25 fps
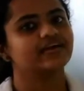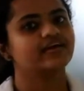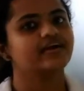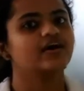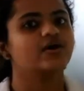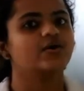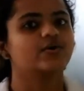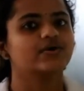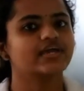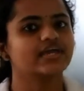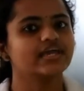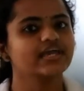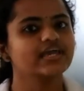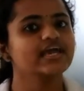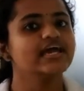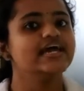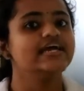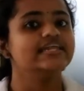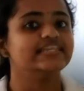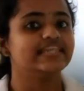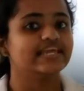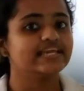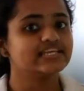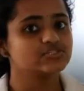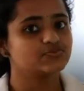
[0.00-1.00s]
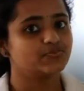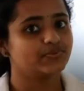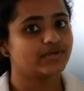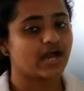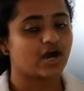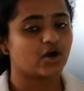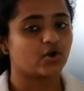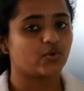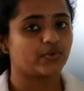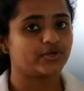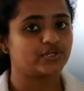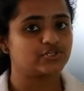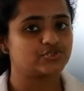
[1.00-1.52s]
Okay, next we are
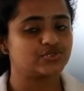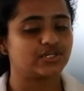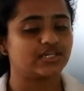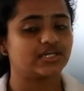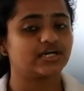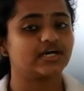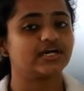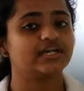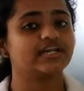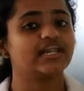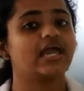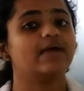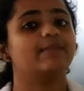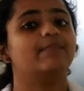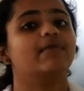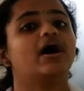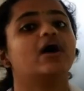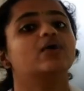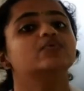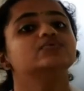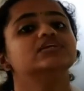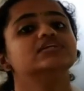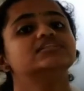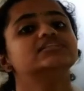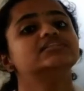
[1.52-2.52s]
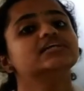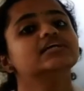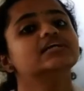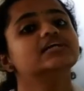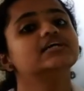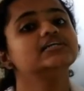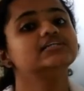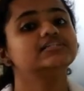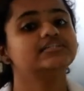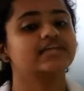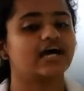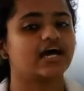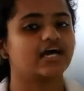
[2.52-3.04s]
going to learn about the
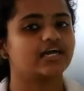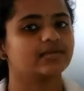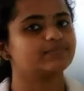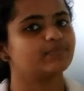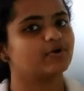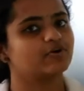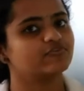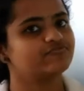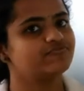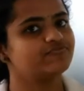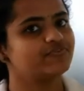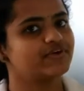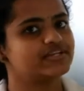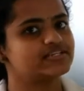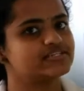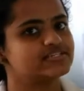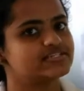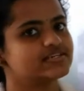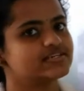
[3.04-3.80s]
third type of wind.